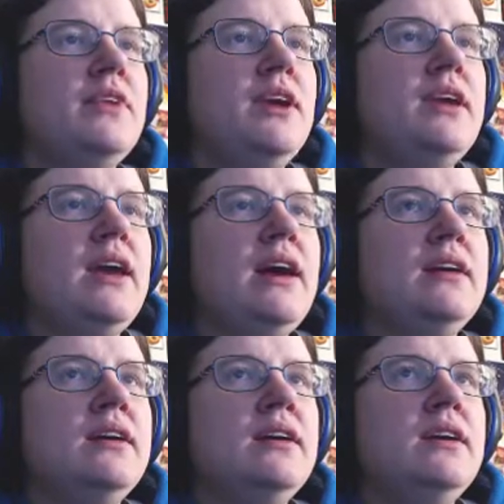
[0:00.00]
yeah,
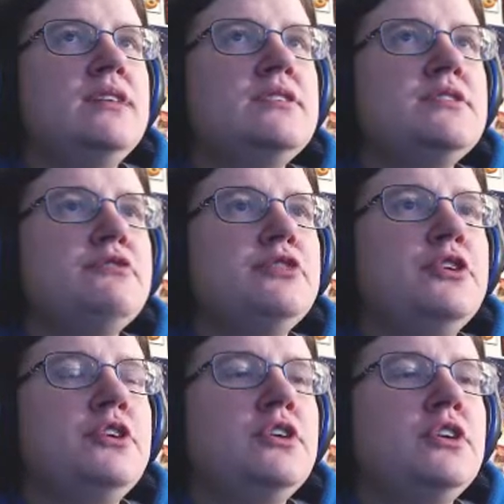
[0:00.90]
it's
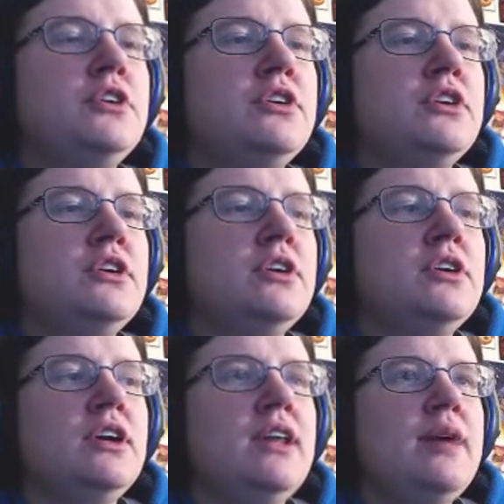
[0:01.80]
for
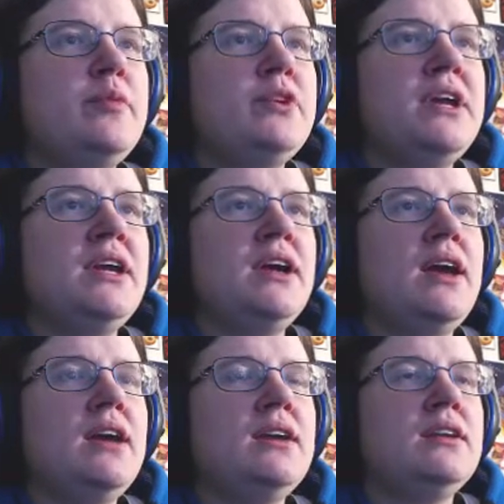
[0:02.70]
glamoring
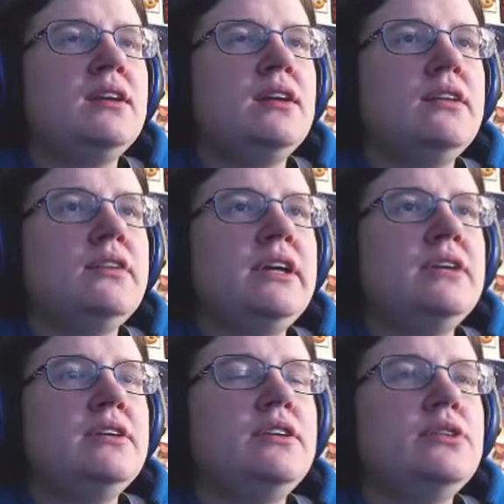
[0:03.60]
and
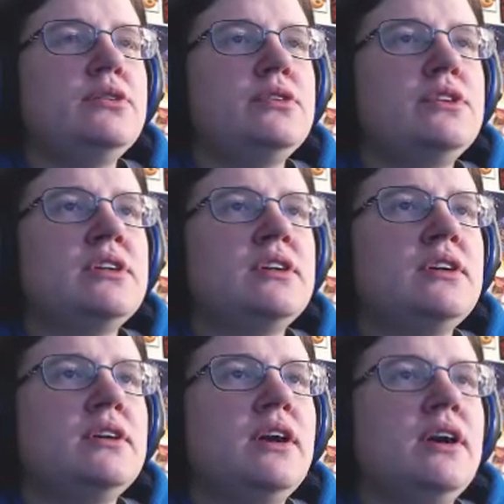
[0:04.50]
coloring your
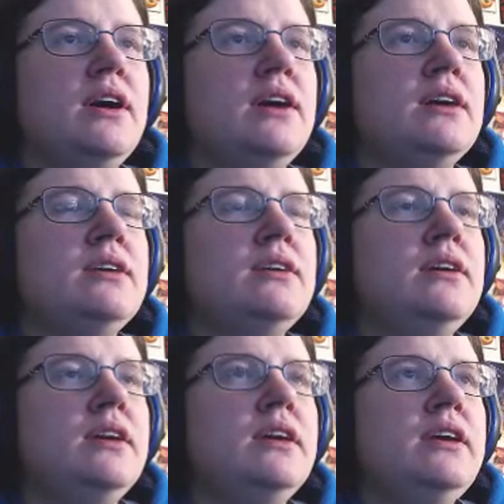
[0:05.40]
uh,
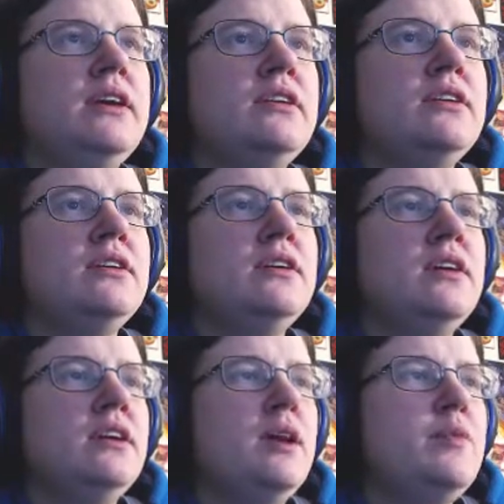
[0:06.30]
gear.
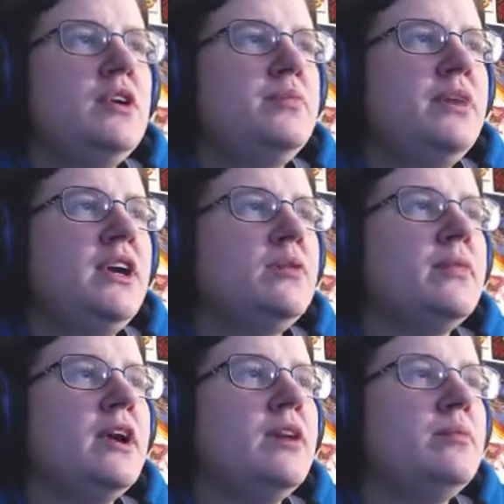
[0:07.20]
I'm going to pick them
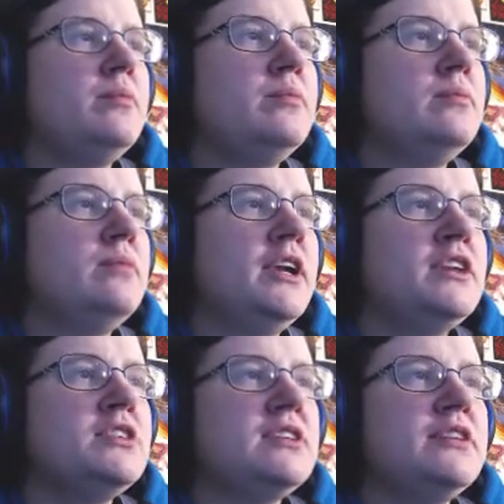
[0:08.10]
up and
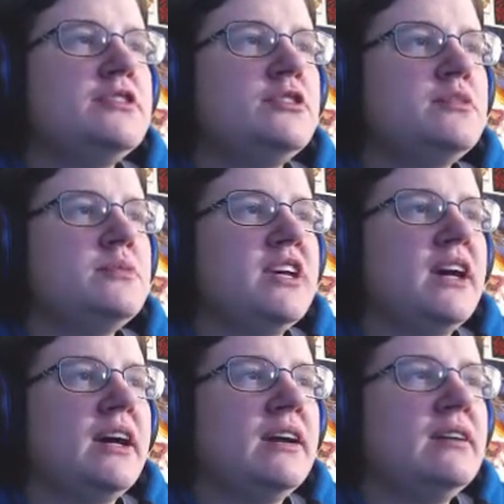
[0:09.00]
it just gives you some
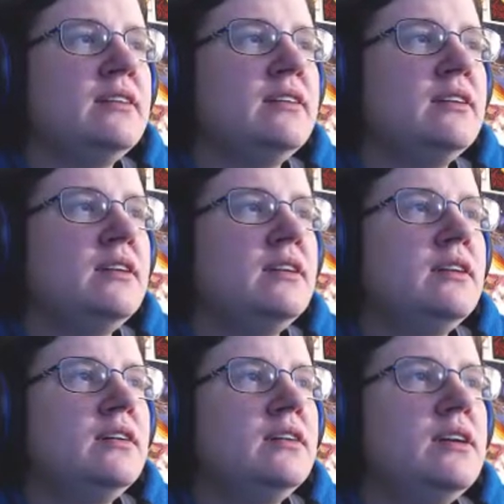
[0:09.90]
dye
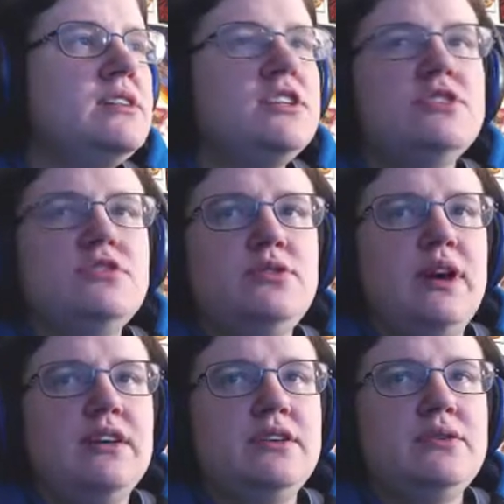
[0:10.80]
and teaches you
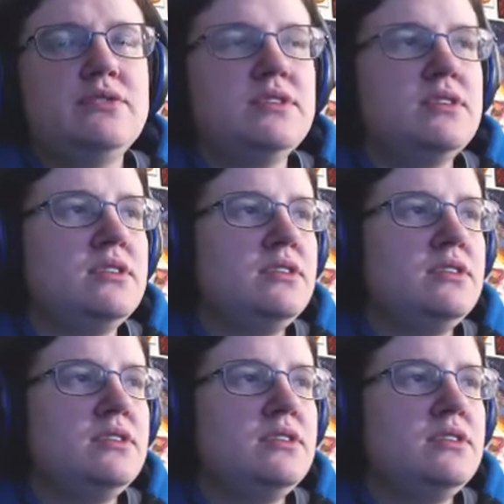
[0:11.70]
how to use the.